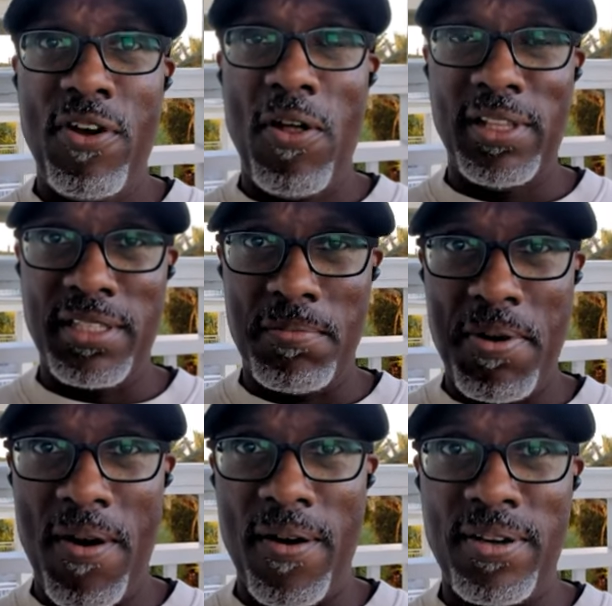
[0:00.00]
falling
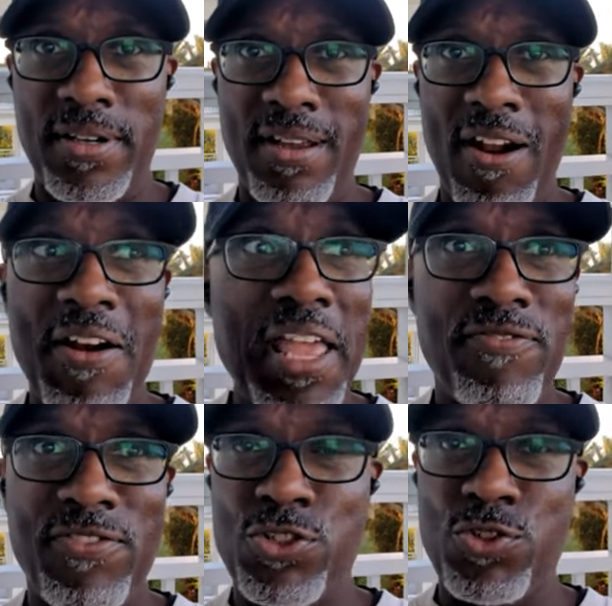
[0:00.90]
apart, our
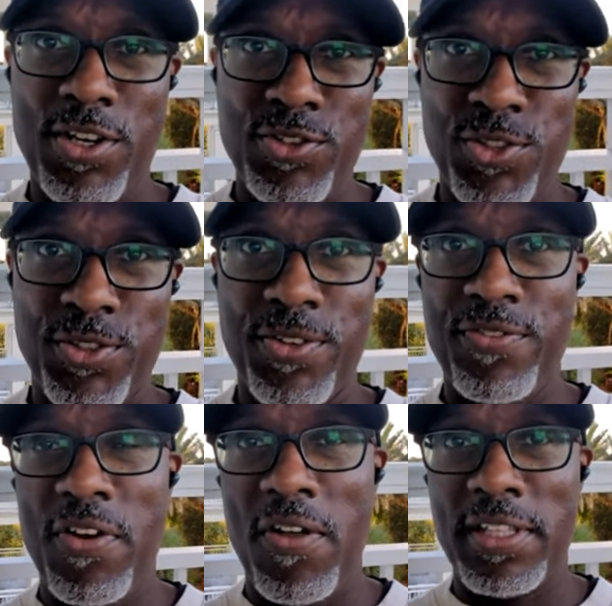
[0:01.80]
infrastructure
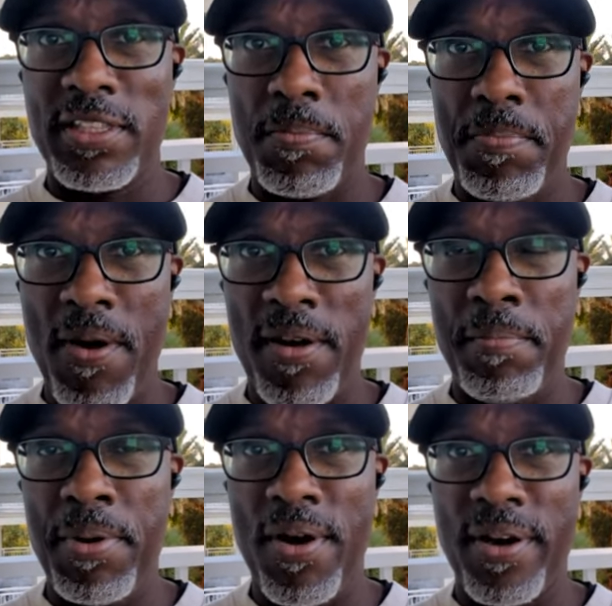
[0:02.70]
falling ap-
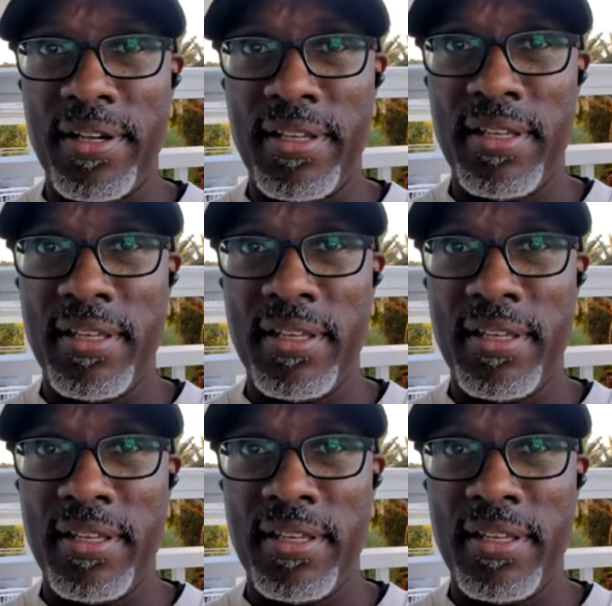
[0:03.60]
apart.